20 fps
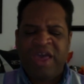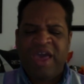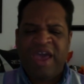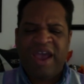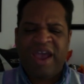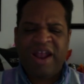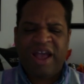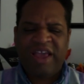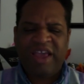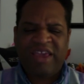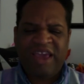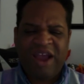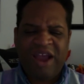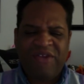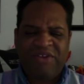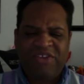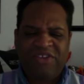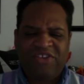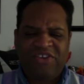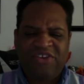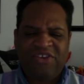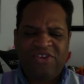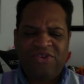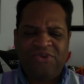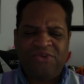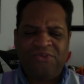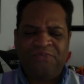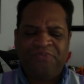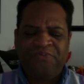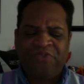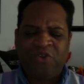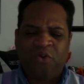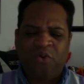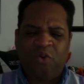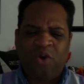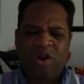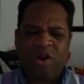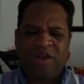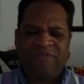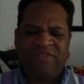and I guarantee you
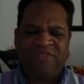one of